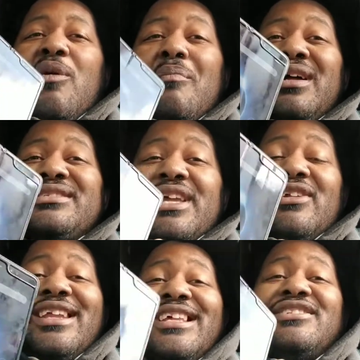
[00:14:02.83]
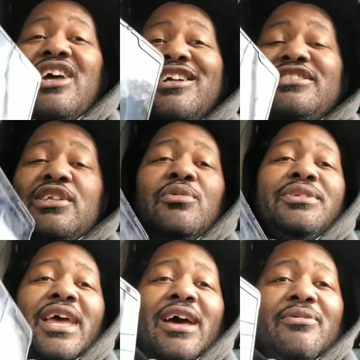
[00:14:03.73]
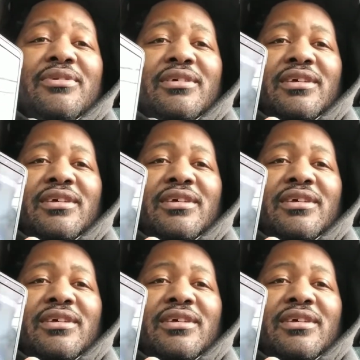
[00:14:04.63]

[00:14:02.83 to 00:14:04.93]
months later, it has not slowed down.